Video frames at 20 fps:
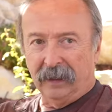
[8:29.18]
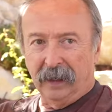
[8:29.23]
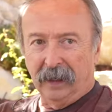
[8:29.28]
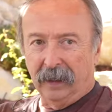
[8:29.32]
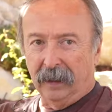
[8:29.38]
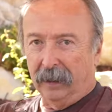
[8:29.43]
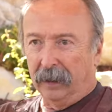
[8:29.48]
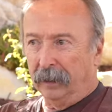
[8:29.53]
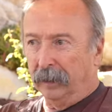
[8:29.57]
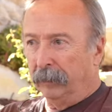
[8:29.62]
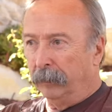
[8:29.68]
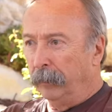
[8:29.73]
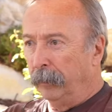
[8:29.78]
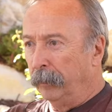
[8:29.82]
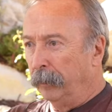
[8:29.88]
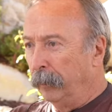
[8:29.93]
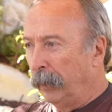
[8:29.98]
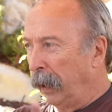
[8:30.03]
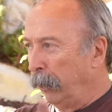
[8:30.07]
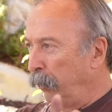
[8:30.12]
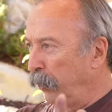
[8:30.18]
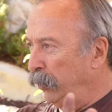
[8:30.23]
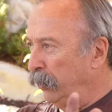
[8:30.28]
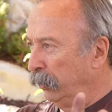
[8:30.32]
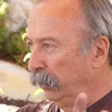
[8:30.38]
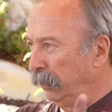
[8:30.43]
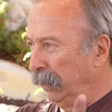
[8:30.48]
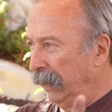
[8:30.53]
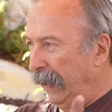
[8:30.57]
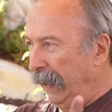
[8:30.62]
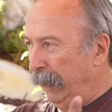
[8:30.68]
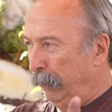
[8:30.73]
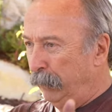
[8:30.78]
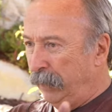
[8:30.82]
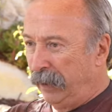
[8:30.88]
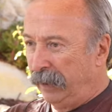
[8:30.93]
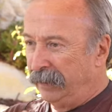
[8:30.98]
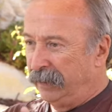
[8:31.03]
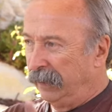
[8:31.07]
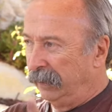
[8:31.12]
uh, barbecued lamb,
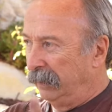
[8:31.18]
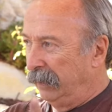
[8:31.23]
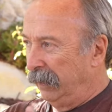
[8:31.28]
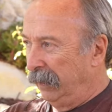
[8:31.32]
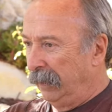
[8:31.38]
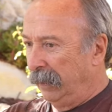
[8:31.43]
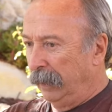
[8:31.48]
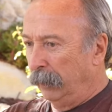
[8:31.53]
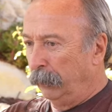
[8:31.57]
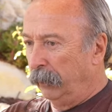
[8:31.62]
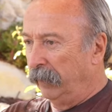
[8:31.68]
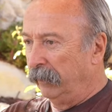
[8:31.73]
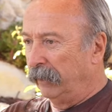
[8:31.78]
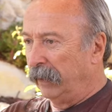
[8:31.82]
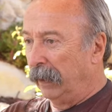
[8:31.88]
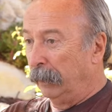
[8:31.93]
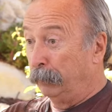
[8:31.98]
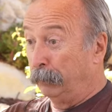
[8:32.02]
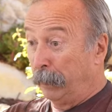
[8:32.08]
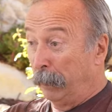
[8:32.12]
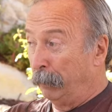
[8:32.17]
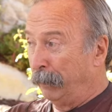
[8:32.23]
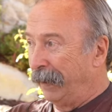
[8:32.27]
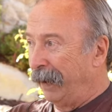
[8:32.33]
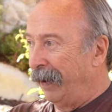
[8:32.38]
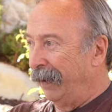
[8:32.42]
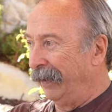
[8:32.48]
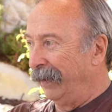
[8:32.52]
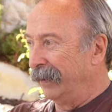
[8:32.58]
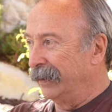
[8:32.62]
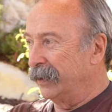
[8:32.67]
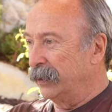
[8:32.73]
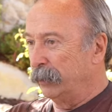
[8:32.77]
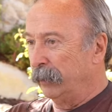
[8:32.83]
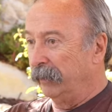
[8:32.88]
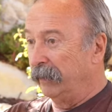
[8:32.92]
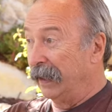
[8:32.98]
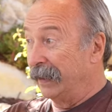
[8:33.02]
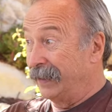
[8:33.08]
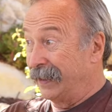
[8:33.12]
yanyatine. we've got prebranac,
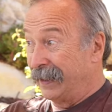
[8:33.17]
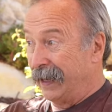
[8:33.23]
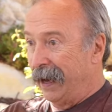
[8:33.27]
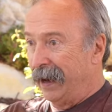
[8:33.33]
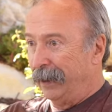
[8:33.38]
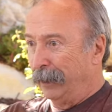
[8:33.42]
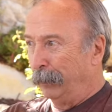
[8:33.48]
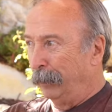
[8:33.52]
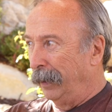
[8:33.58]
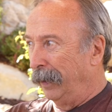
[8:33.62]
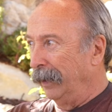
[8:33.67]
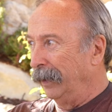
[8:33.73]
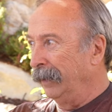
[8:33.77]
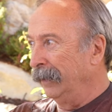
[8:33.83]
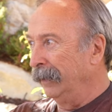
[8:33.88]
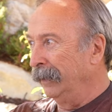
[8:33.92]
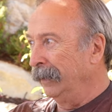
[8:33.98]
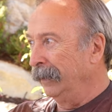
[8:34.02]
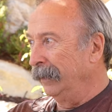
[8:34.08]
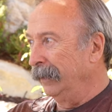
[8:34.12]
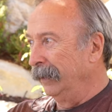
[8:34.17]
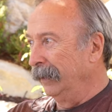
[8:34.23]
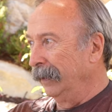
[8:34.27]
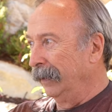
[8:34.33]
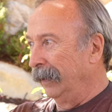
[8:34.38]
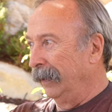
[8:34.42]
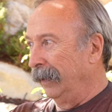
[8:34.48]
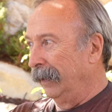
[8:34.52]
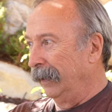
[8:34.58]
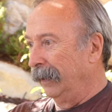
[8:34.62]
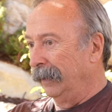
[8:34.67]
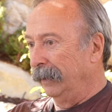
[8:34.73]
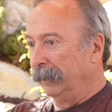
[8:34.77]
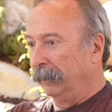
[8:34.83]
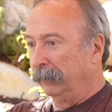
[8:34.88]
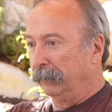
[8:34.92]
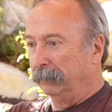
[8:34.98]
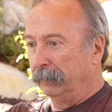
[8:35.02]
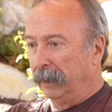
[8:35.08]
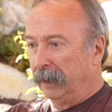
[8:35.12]
we've got sarma,
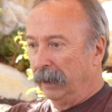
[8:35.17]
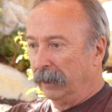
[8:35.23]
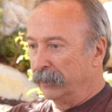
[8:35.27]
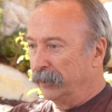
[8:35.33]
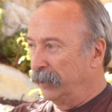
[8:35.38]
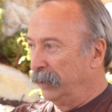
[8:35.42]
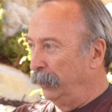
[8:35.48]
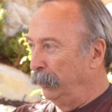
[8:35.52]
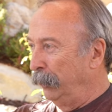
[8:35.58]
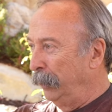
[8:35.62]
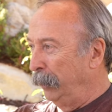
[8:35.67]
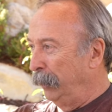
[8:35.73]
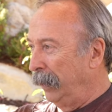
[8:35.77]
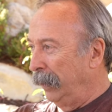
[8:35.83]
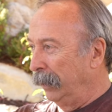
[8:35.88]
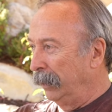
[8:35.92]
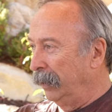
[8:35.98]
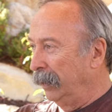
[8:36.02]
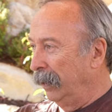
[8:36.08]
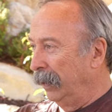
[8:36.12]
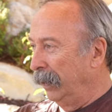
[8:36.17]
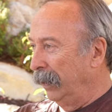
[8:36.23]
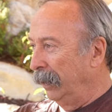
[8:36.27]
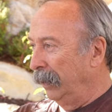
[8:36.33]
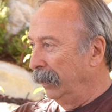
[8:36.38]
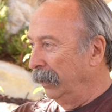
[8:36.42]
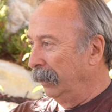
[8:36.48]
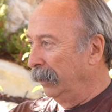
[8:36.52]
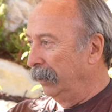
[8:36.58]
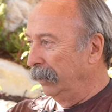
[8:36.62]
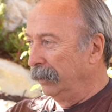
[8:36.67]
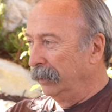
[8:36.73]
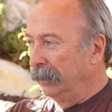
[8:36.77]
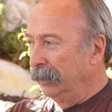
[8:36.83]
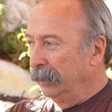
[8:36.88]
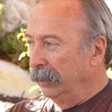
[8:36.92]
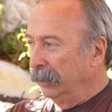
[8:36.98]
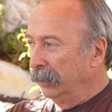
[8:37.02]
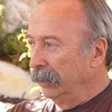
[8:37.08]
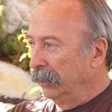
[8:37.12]
Mm-hmm. what else did we make? Uh,
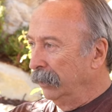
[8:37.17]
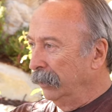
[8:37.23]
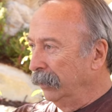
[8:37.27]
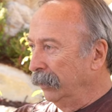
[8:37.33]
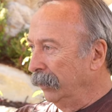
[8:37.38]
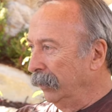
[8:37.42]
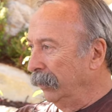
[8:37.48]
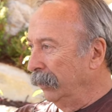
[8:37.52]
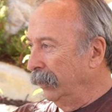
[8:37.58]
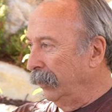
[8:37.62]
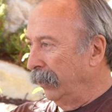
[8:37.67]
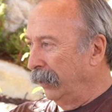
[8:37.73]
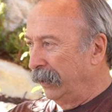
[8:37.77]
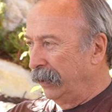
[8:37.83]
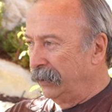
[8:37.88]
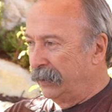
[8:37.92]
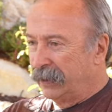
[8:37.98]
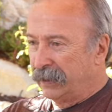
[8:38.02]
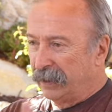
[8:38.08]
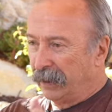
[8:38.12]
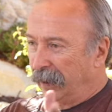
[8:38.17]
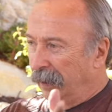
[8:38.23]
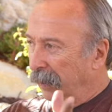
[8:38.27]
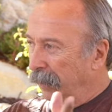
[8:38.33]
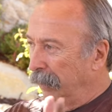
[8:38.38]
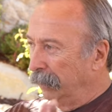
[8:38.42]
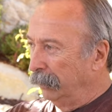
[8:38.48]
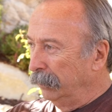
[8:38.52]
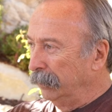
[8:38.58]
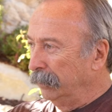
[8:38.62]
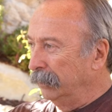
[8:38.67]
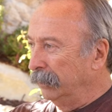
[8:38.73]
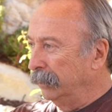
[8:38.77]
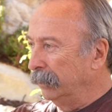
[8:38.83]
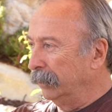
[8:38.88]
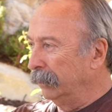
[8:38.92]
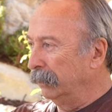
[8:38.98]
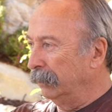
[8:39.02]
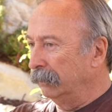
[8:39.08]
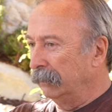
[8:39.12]
all uh, these
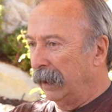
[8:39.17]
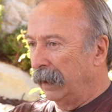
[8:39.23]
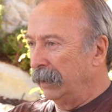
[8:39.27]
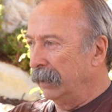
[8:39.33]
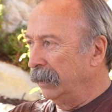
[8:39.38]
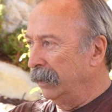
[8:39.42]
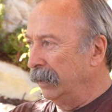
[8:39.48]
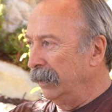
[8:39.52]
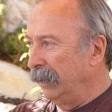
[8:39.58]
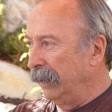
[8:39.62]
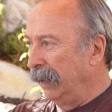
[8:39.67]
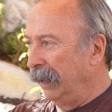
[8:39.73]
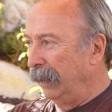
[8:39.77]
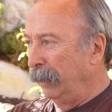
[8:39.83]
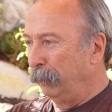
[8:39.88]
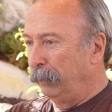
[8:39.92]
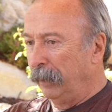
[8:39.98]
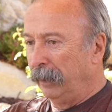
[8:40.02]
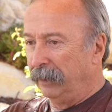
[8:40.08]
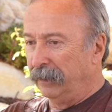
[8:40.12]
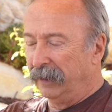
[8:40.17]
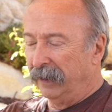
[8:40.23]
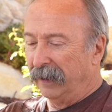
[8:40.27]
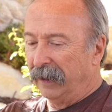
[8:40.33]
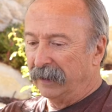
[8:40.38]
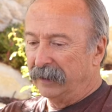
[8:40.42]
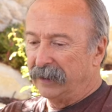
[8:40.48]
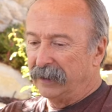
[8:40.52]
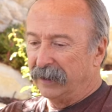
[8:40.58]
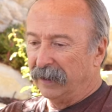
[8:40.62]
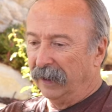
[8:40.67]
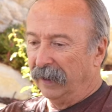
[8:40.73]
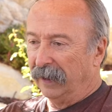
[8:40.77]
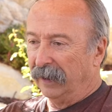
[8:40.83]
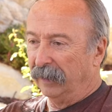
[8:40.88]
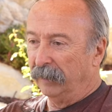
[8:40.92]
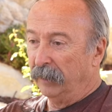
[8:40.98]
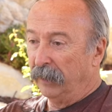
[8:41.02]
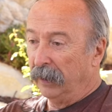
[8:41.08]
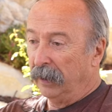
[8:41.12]
yeah, yeah, peanuts,
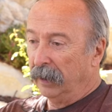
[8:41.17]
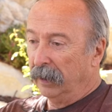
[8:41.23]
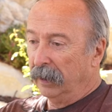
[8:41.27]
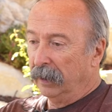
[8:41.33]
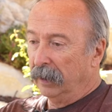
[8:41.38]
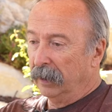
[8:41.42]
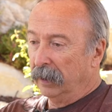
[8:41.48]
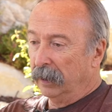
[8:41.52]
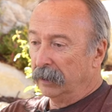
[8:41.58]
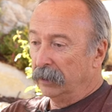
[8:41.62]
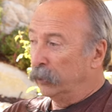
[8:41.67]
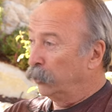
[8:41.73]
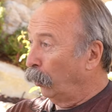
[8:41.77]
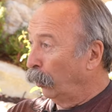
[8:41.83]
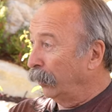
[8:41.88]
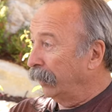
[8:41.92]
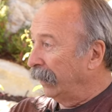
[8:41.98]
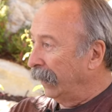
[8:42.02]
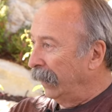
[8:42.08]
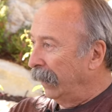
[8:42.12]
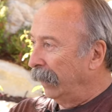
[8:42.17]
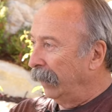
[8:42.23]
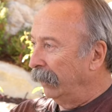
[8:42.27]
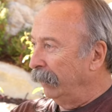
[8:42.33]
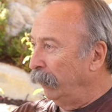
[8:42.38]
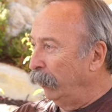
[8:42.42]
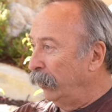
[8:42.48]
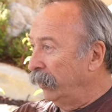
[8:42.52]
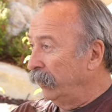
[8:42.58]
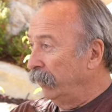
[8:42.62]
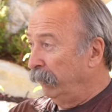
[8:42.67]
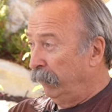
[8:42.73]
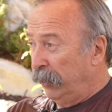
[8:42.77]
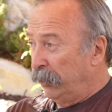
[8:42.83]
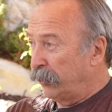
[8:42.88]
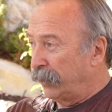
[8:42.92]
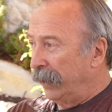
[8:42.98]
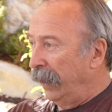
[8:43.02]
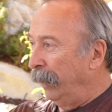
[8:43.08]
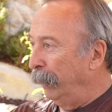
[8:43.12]
yeah, torta,
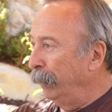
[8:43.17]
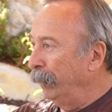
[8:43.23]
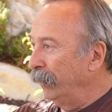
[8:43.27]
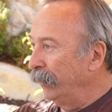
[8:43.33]
vishna,